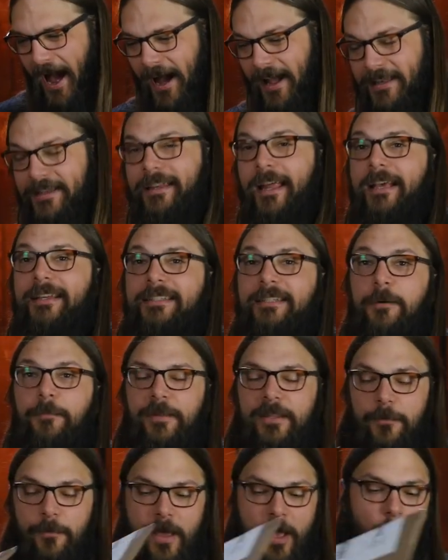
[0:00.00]
Next up
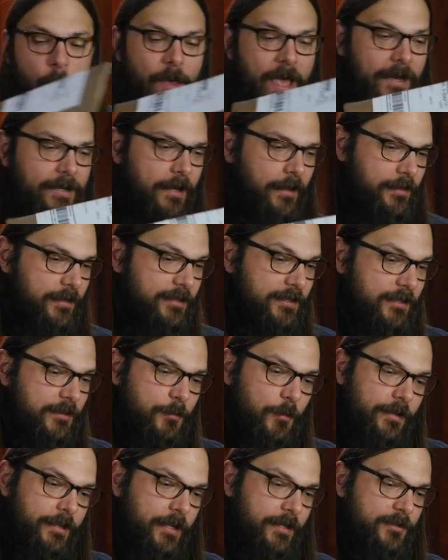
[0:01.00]
in the mailbag, now this is
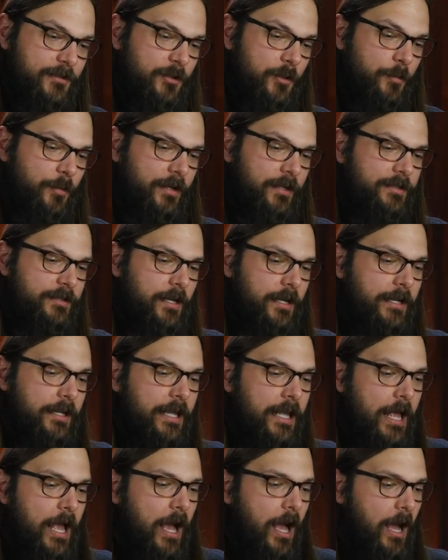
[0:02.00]
one that's super exciting.
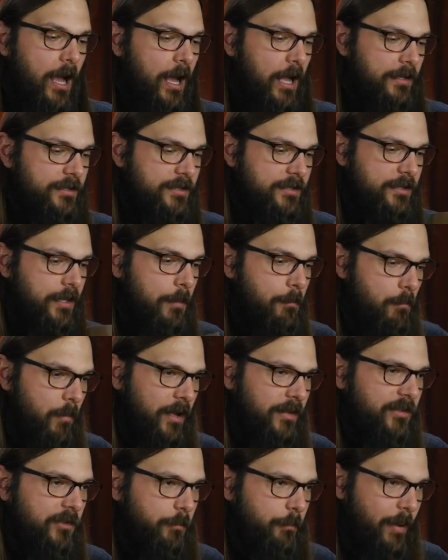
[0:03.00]
Some
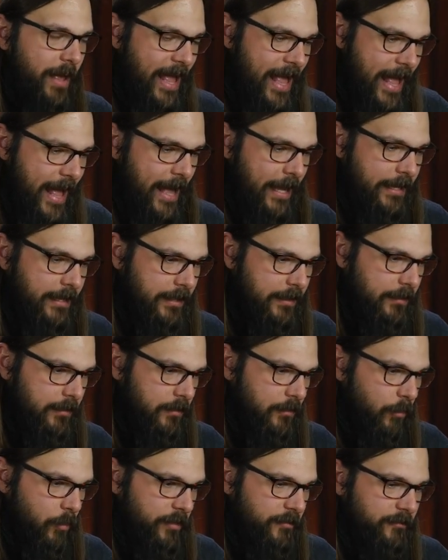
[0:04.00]
months back,
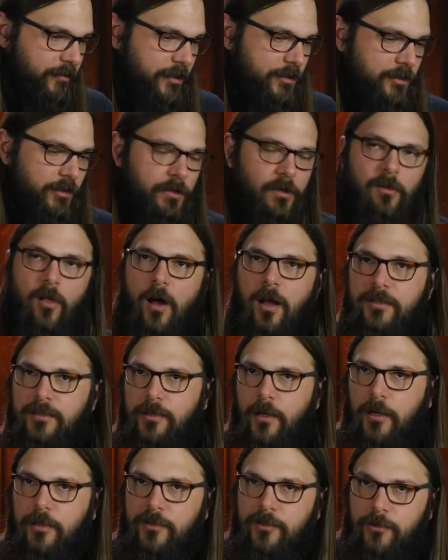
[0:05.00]
we featured the Lost
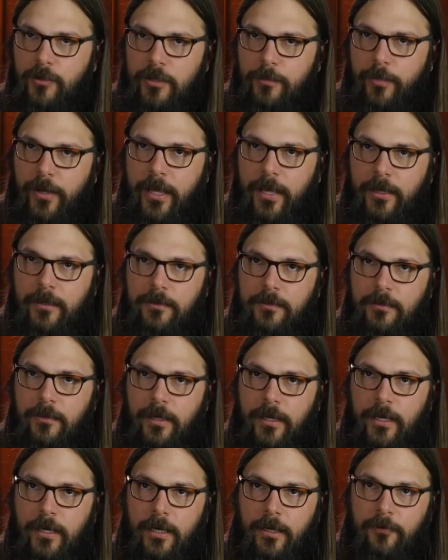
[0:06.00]
Dog Street Band
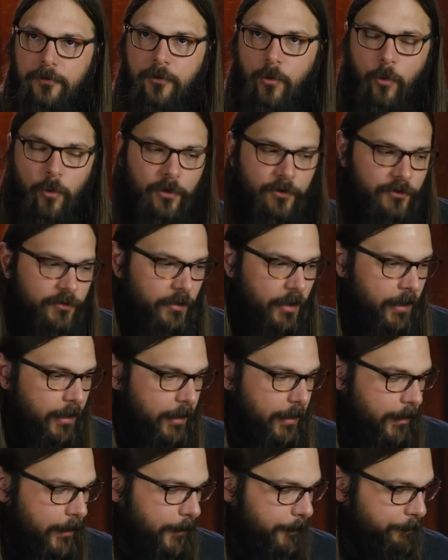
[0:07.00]
and, of course,
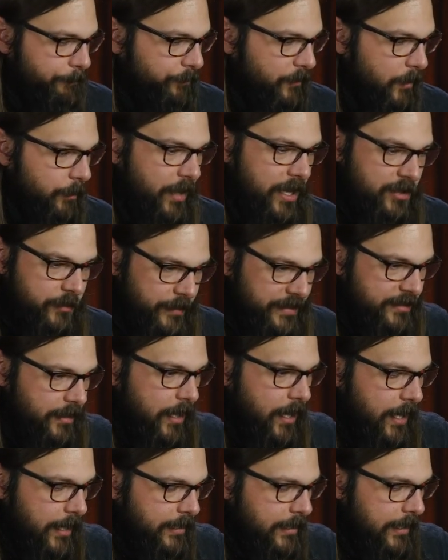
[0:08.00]
Benjamin
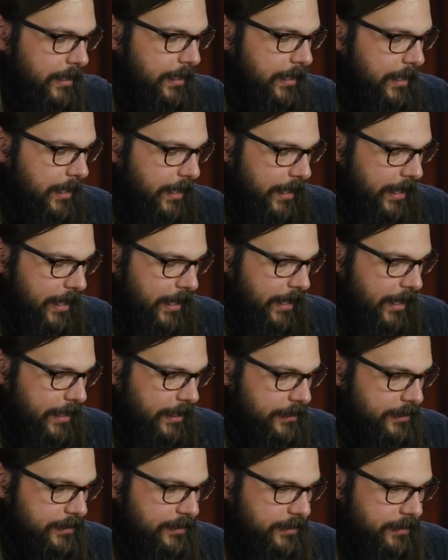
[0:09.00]
Todd.
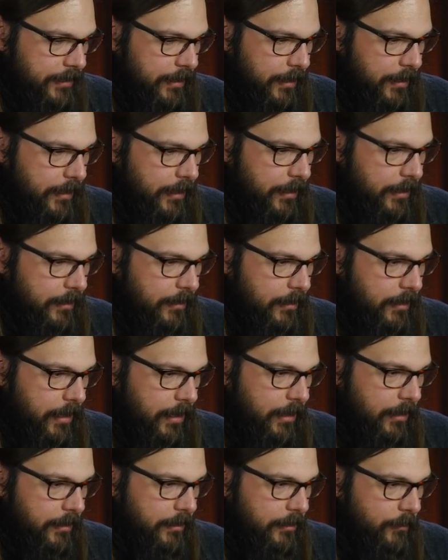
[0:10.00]
And
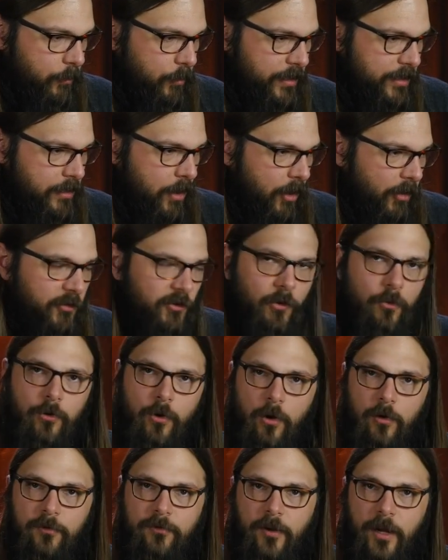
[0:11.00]
we also
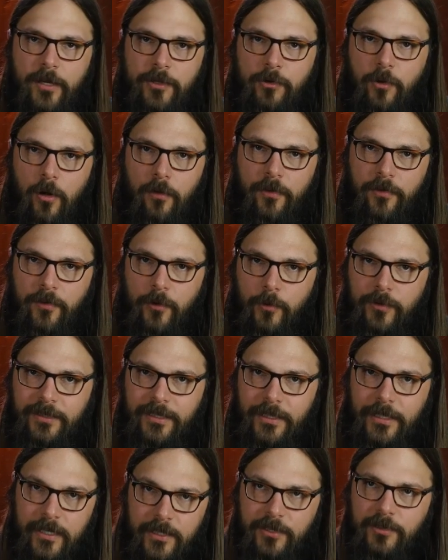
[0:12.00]
notified you all that there was a
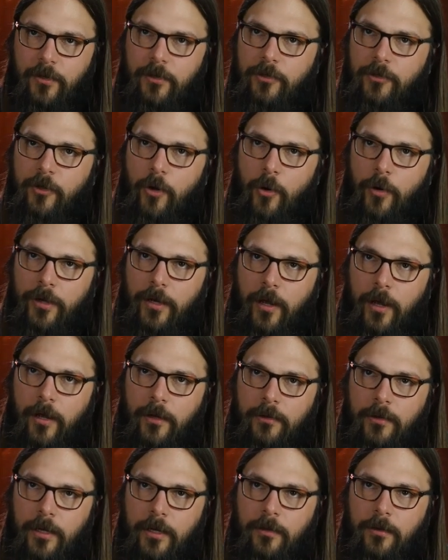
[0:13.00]
Kickstarter going
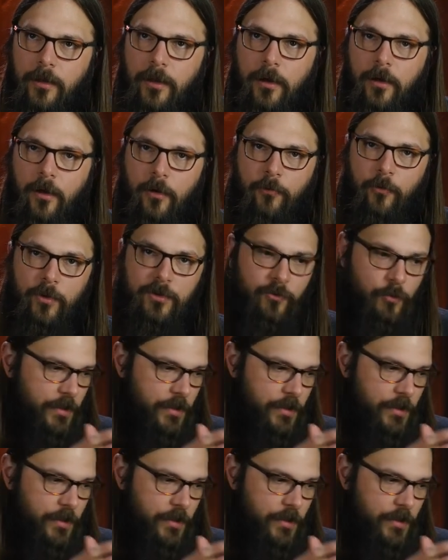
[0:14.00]
on, and of which